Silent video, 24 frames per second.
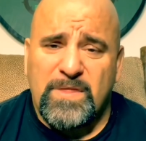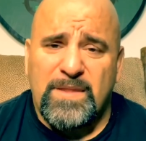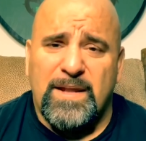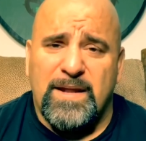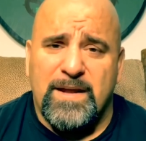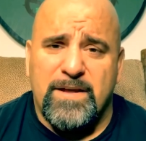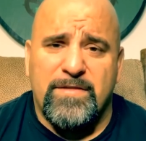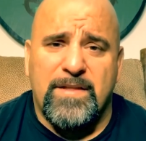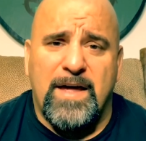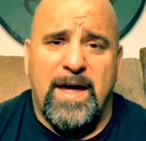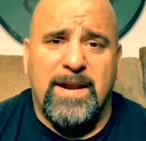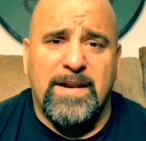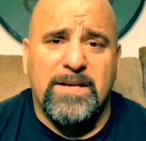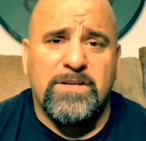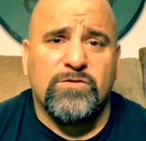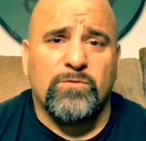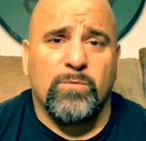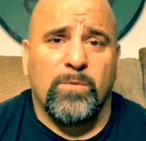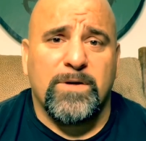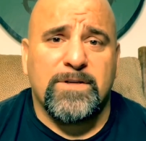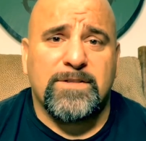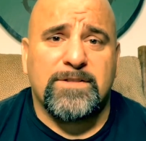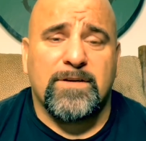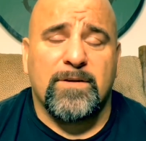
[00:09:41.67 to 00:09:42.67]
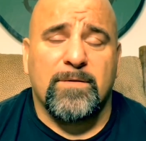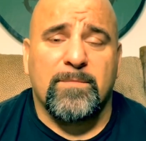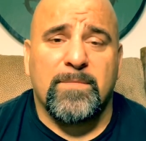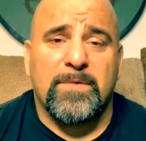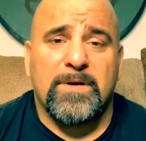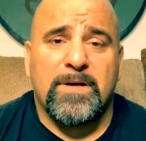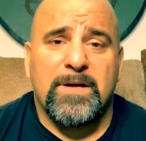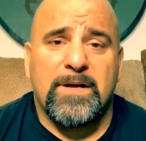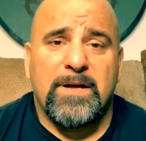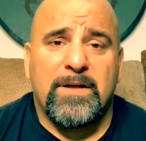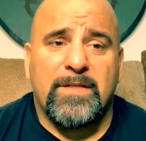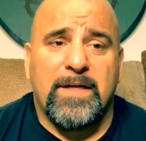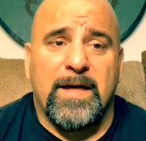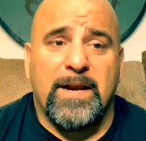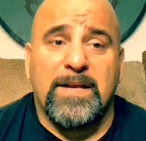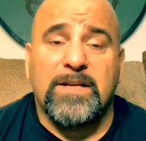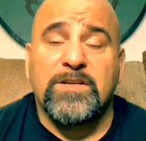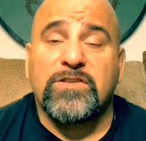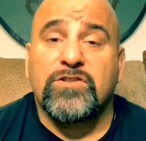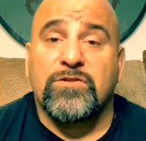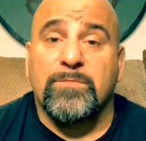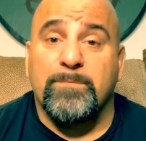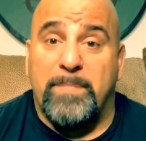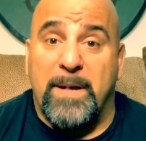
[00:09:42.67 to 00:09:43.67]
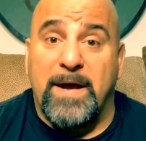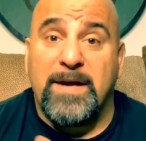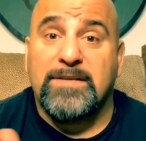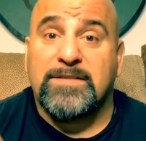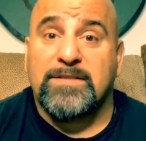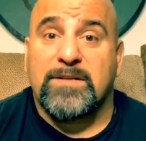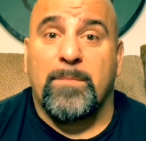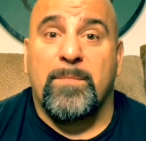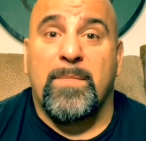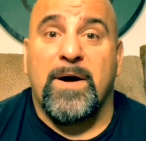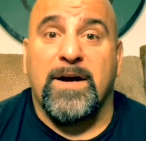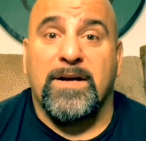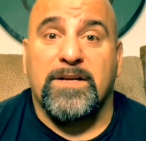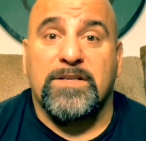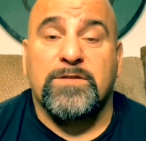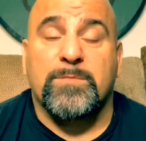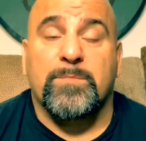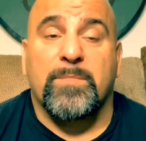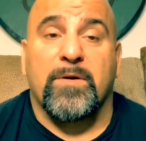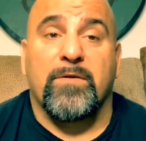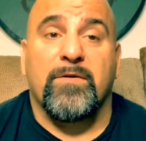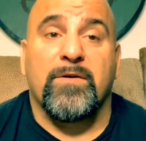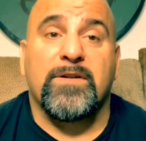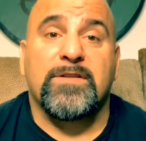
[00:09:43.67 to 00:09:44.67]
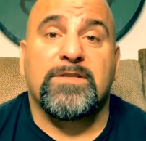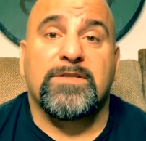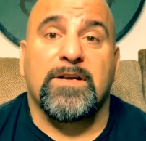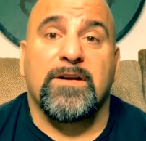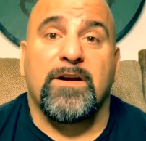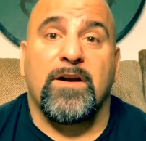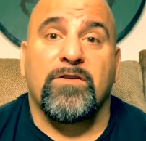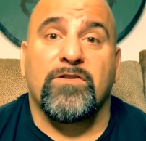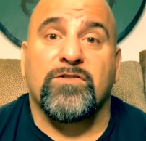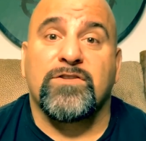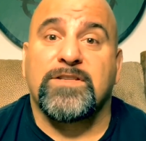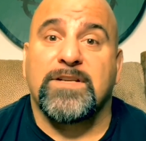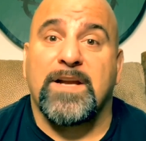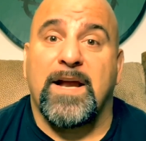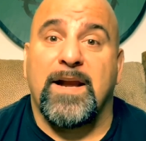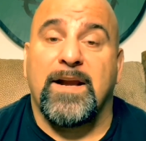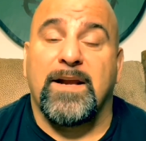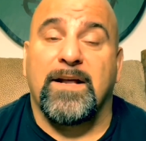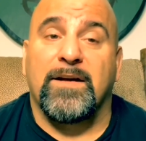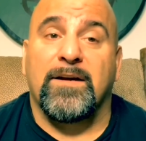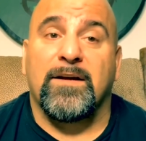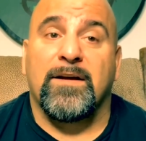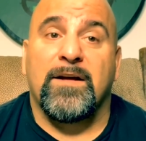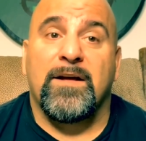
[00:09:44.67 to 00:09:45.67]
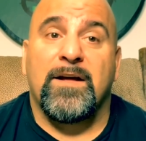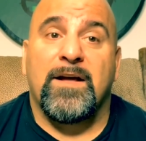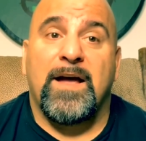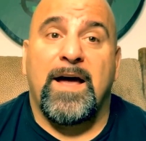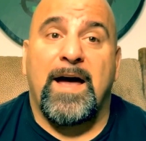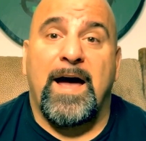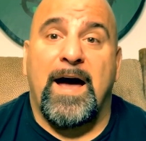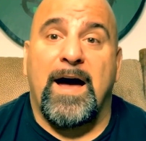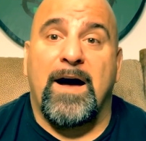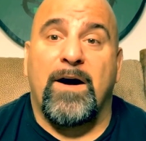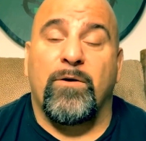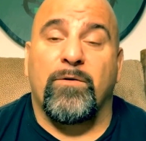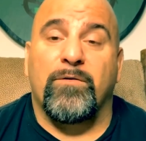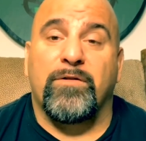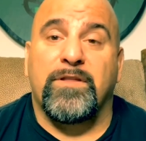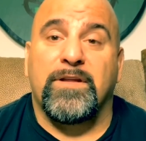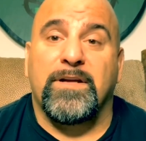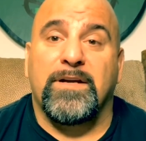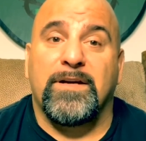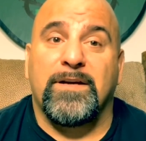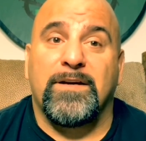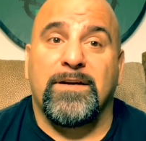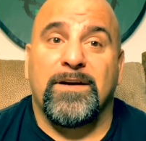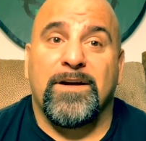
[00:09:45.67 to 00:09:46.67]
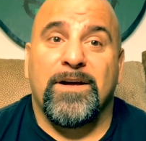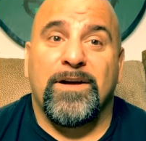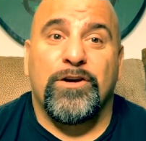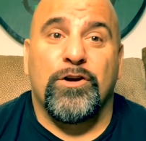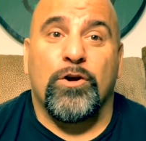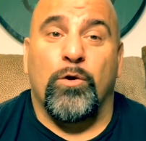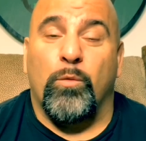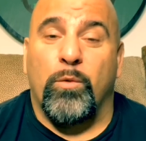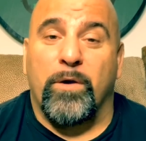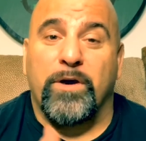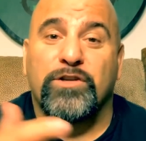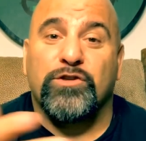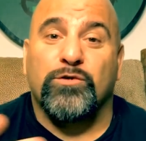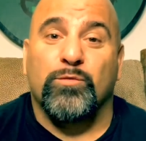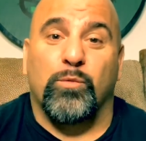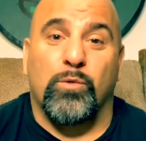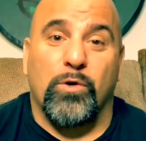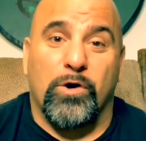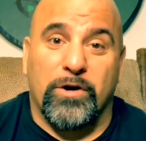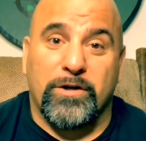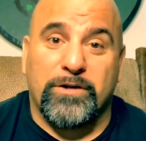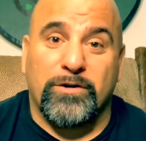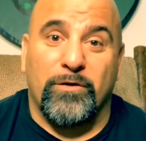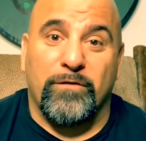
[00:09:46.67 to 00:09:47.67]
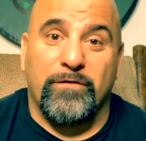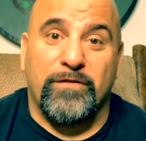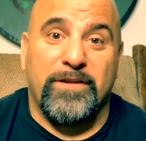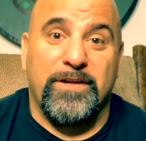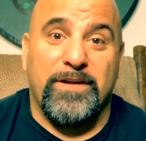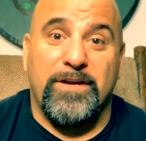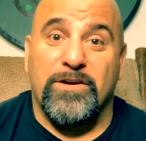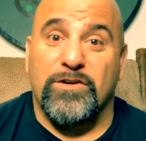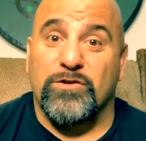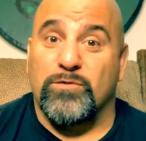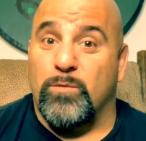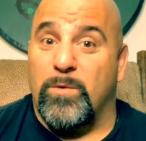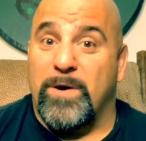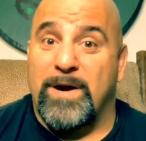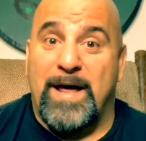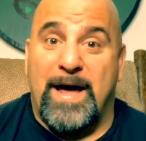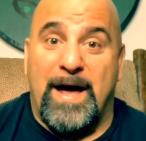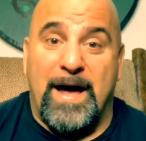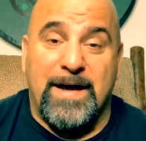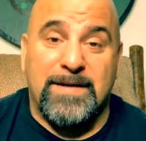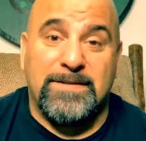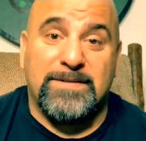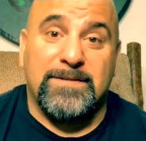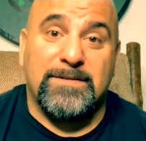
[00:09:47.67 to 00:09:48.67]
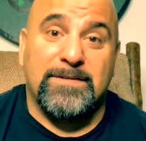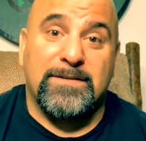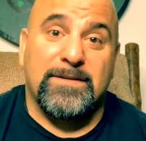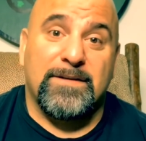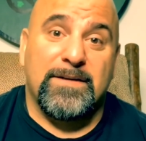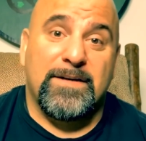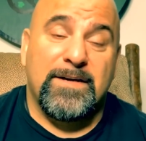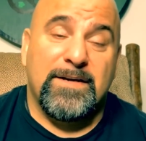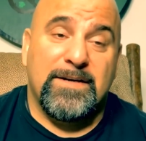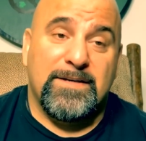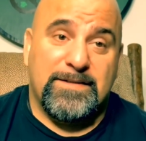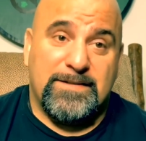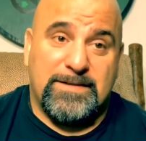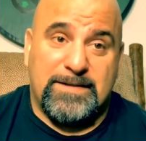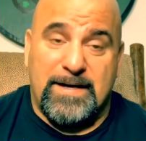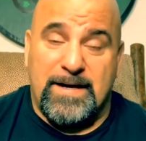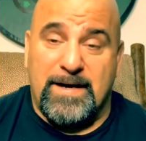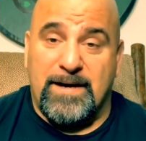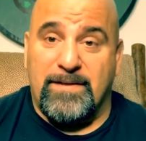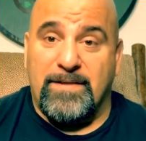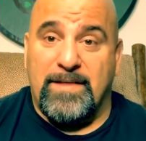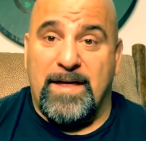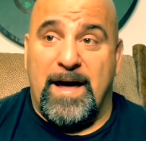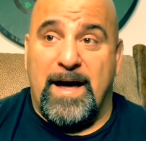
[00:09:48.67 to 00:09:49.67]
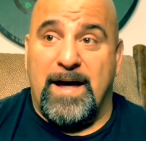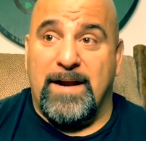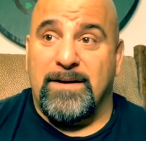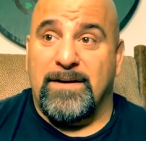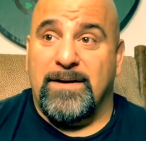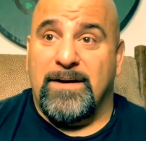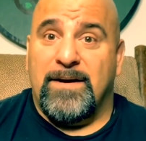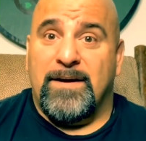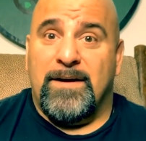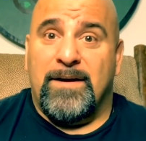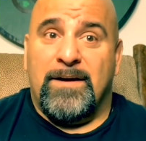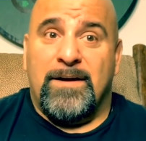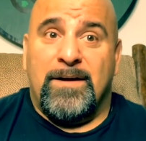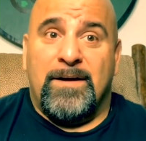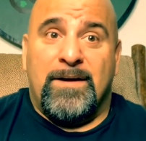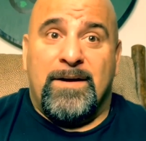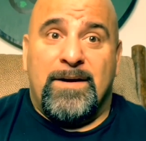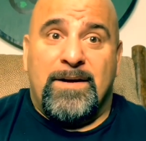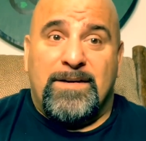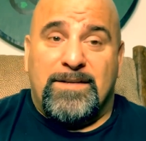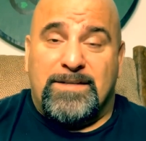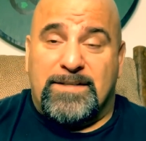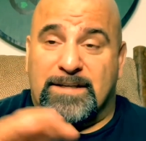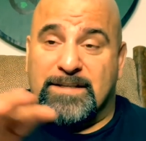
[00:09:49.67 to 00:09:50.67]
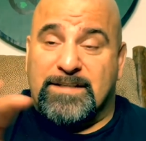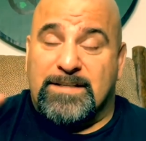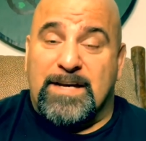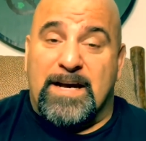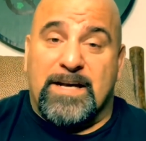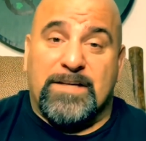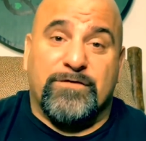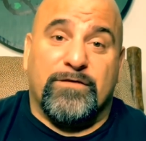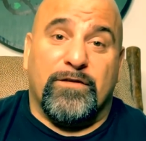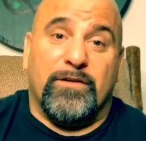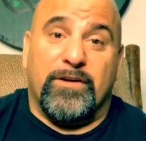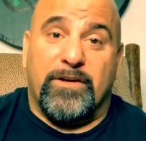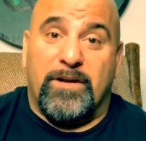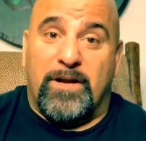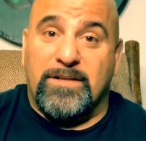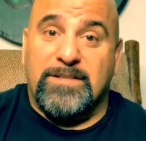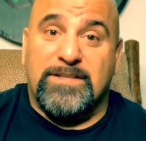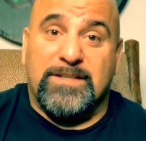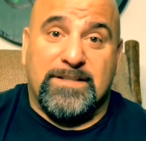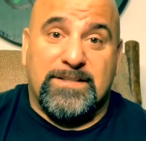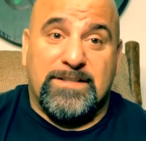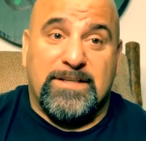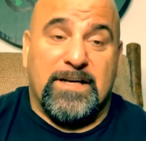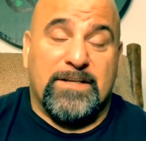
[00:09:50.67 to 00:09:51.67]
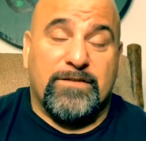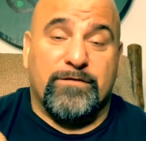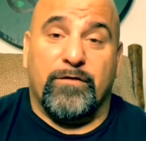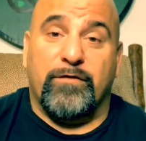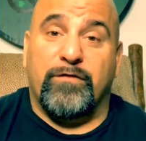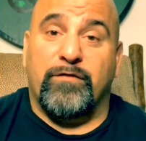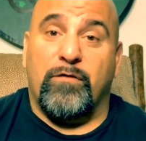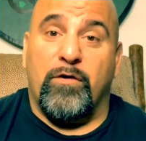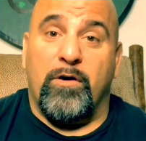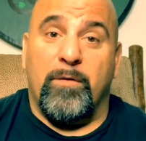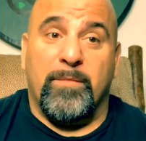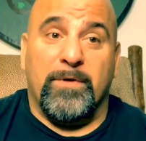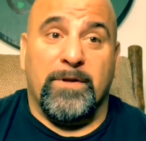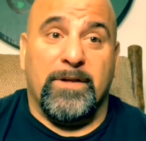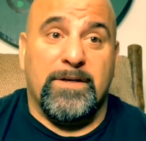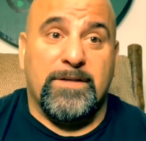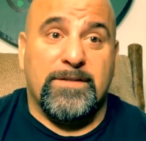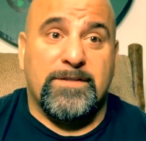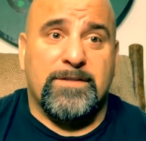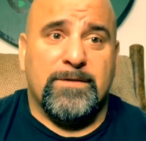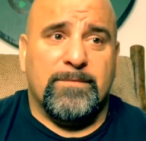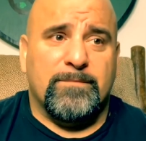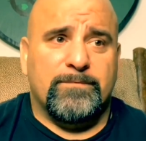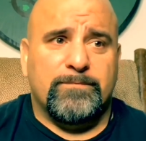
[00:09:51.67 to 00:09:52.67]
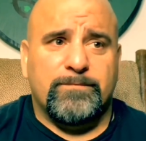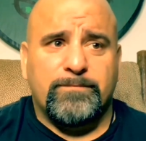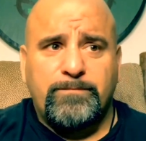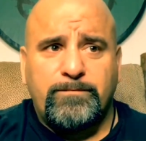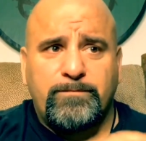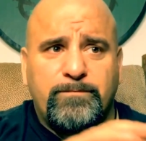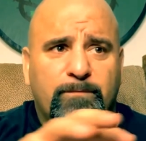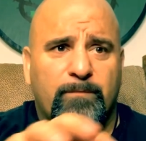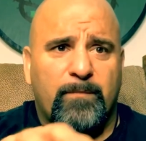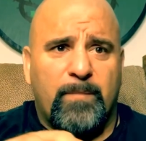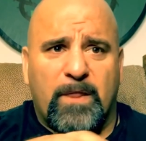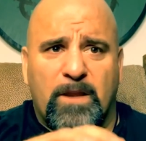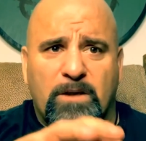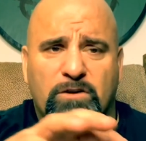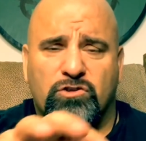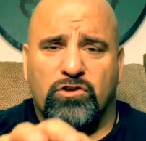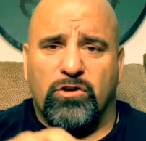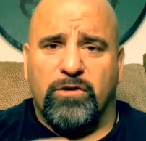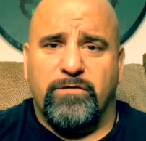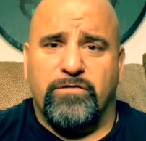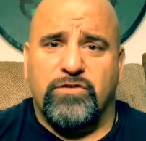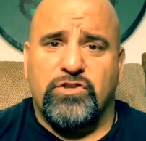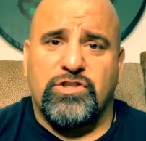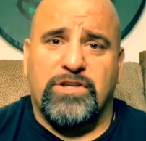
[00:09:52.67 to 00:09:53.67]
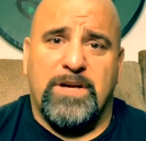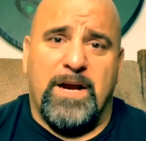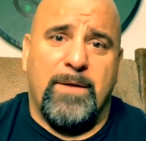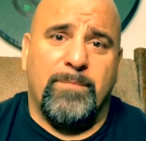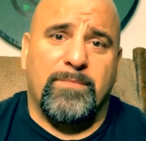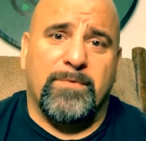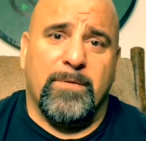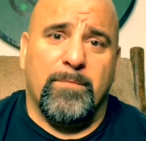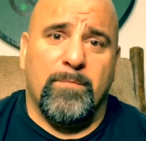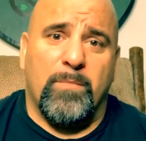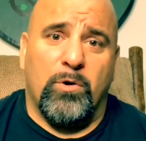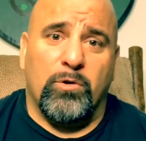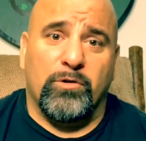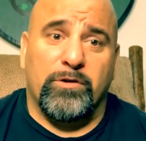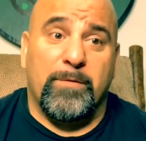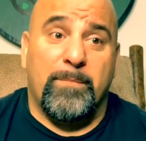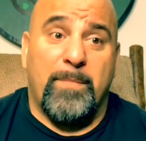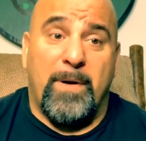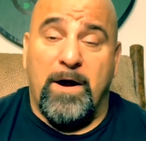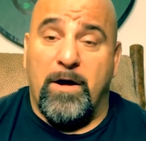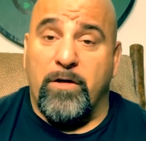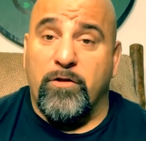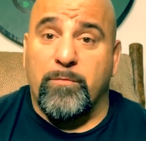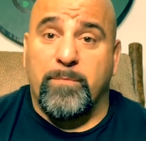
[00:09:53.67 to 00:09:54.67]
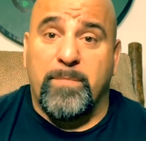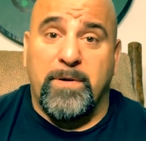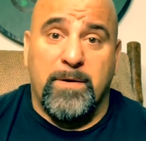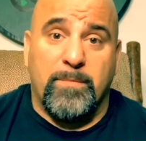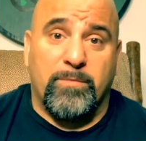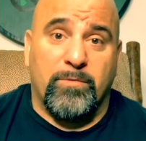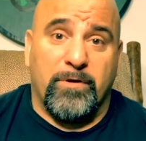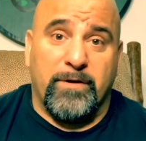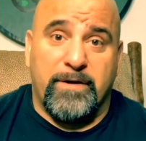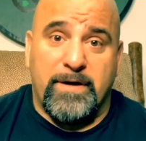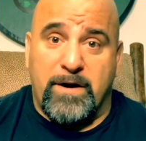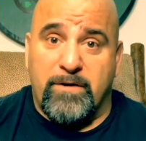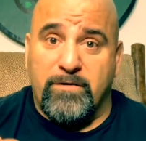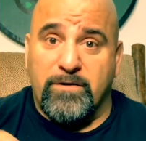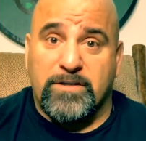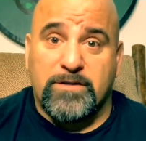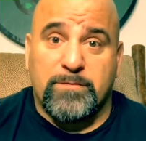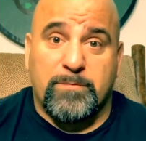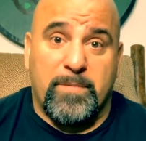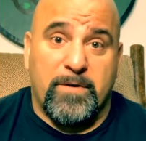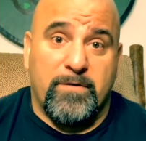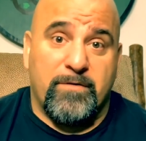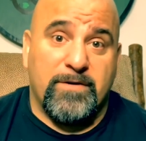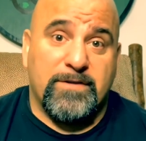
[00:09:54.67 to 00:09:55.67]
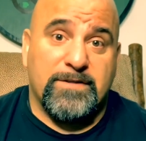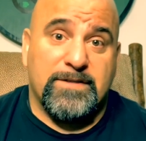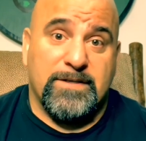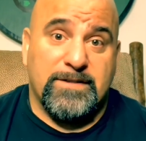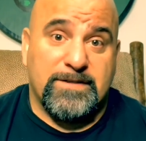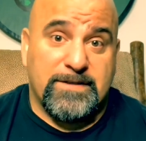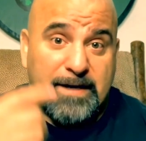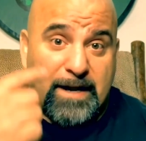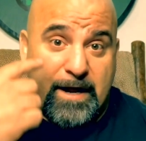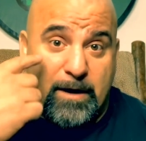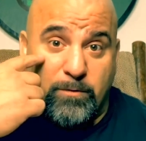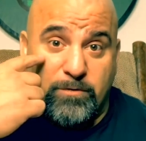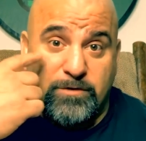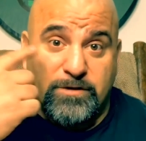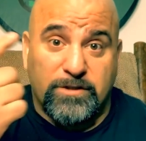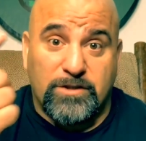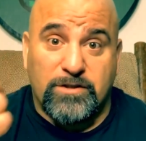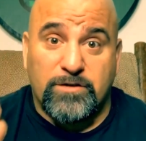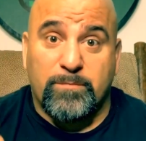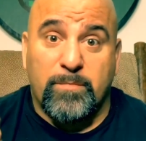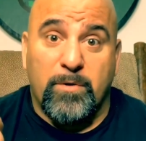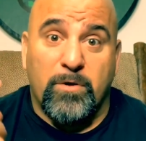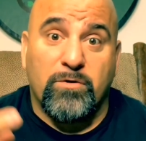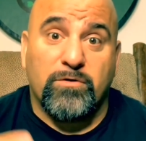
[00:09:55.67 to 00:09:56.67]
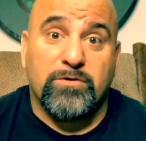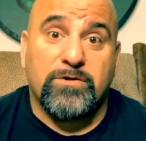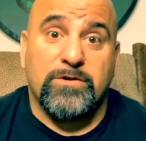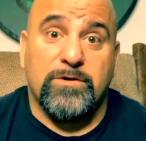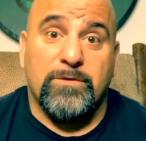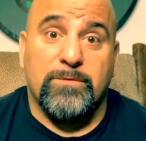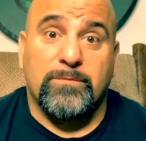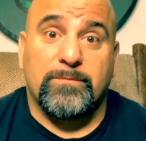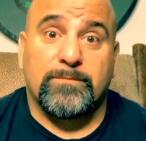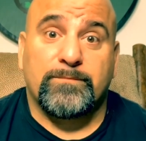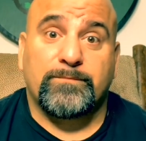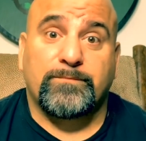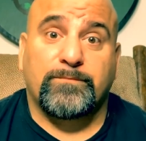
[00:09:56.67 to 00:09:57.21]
And that is wisdom. That is based on my experience and understanding how what has worked over the years, what hasn't, seeing that successful and unsuccessful formulas sort of shaped and molded by other people and their experiences that I was exposed to.